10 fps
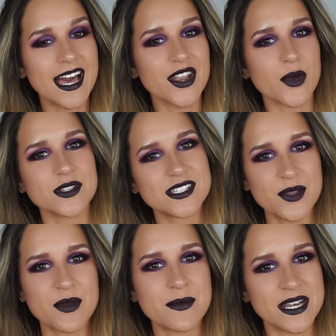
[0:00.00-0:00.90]
And I will see
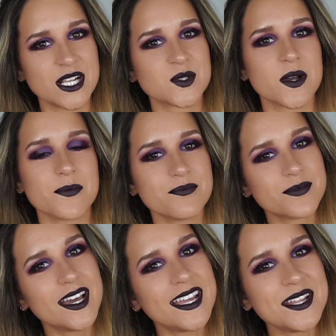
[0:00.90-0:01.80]
you in my next one.
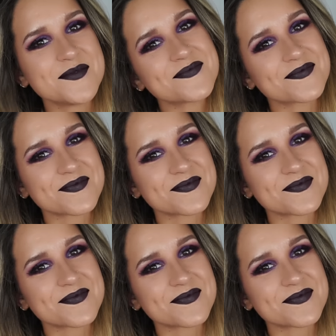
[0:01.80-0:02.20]
Bye!